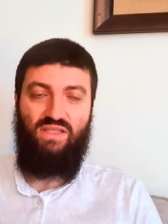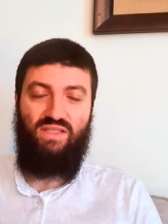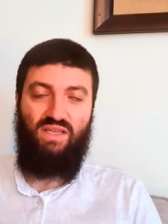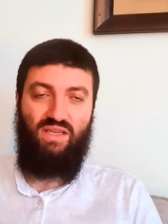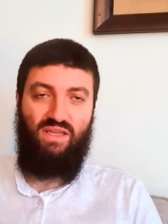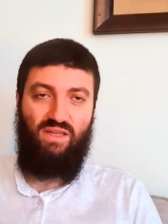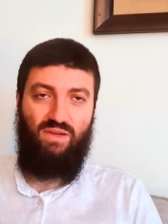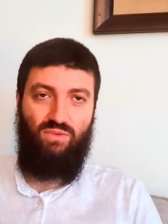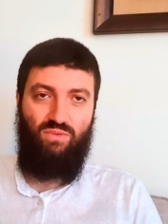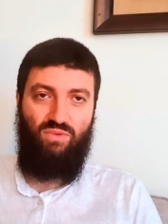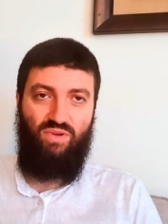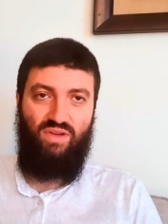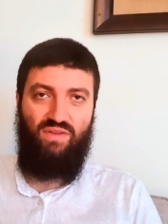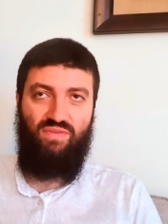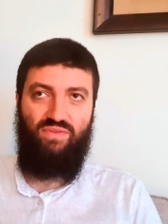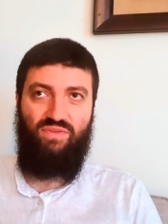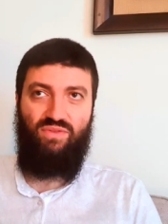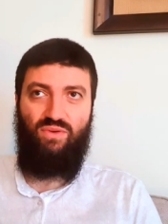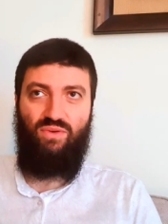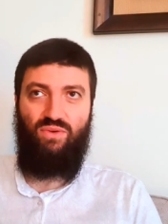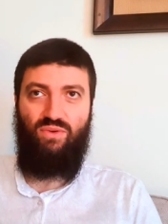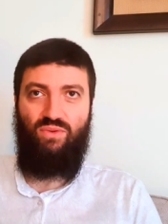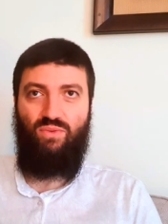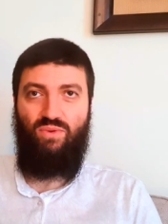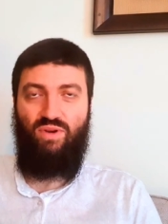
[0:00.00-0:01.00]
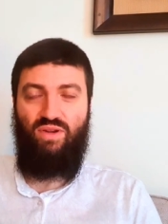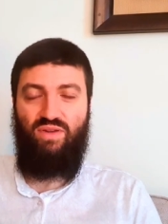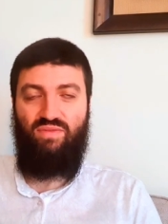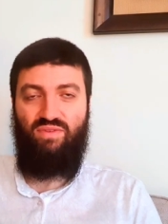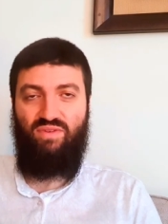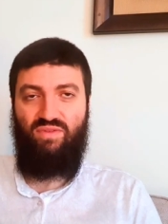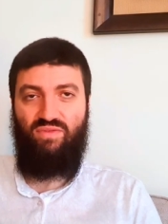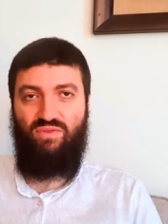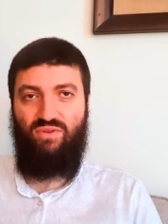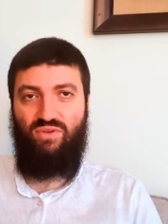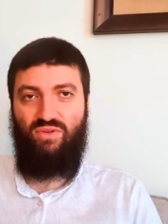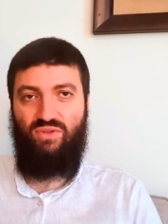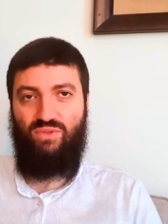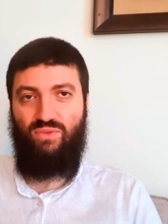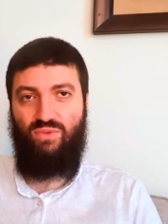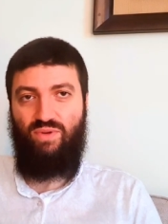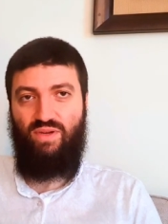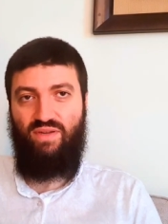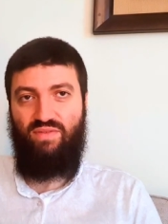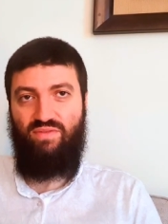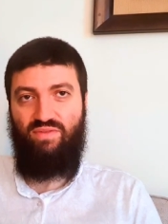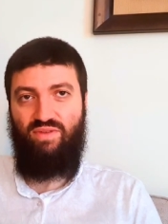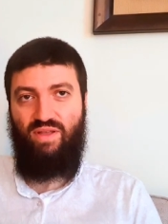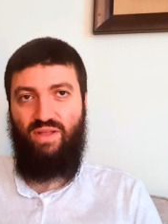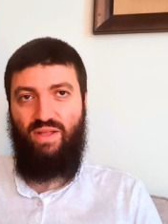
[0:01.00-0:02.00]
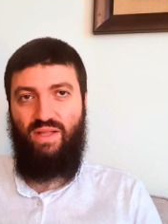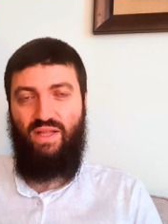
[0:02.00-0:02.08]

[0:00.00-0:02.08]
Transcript: second wave, third wave, and first wave.